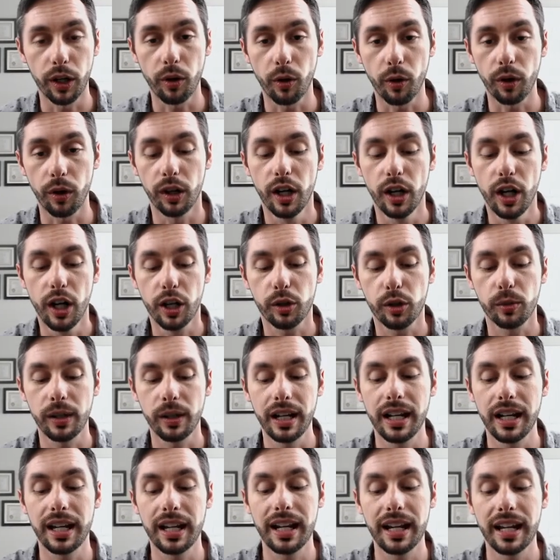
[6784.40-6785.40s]
or
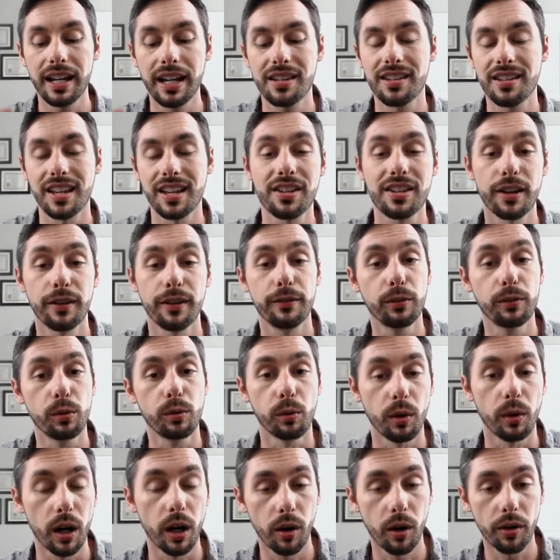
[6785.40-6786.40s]
creating a sense of
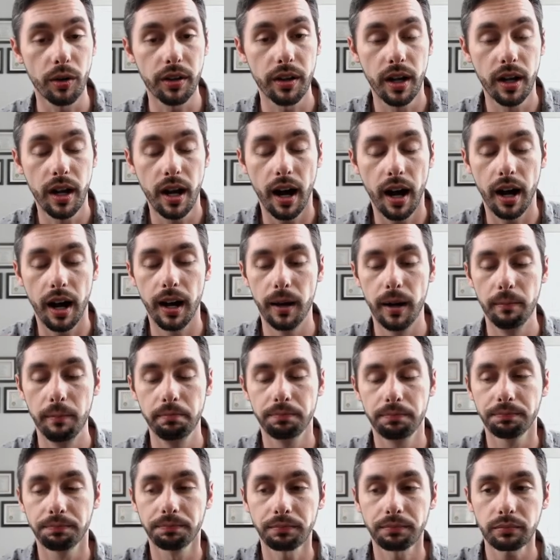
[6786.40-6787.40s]
growth
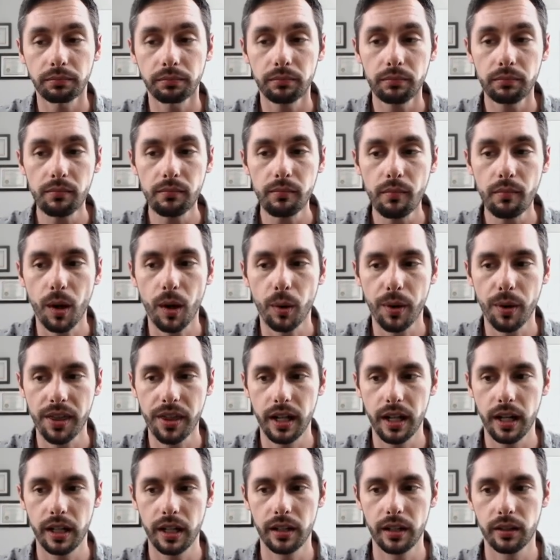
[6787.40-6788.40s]

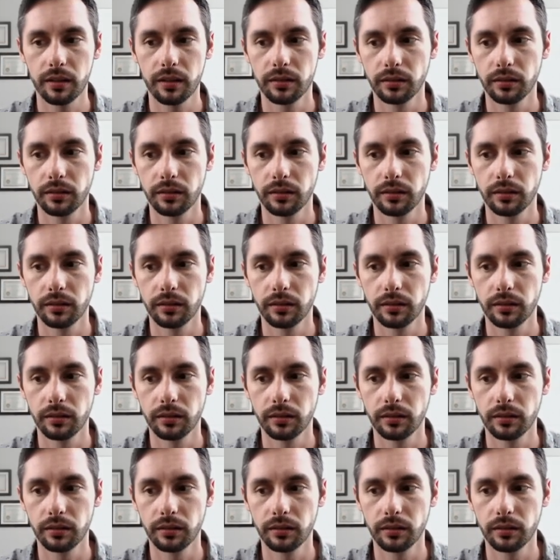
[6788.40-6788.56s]
within